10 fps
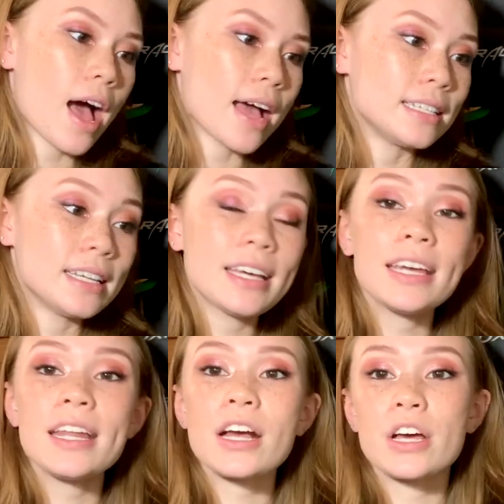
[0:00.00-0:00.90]
I
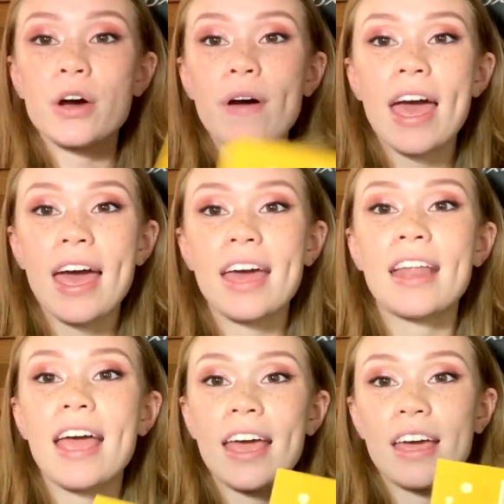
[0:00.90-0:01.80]
did go
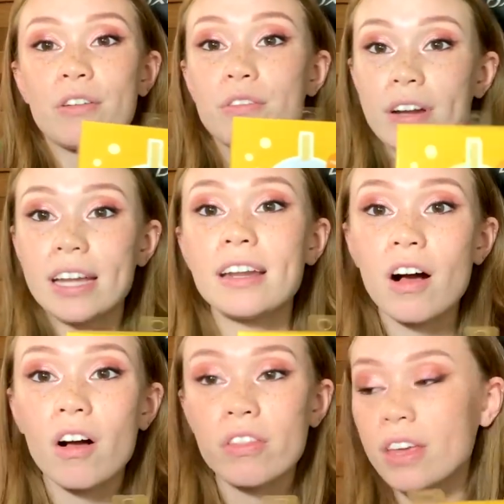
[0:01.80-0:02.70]
ahead and
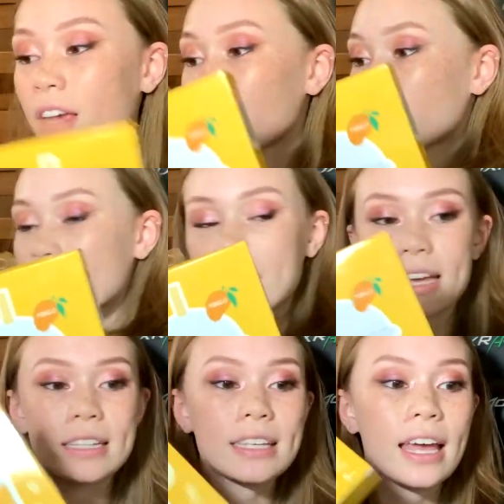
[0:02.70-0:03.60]
read all the
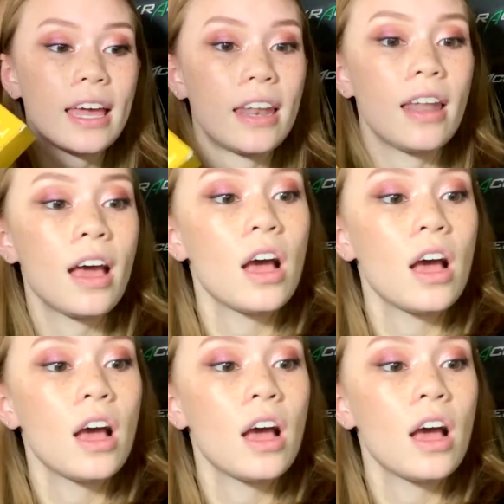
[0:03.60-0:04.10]
ingredients and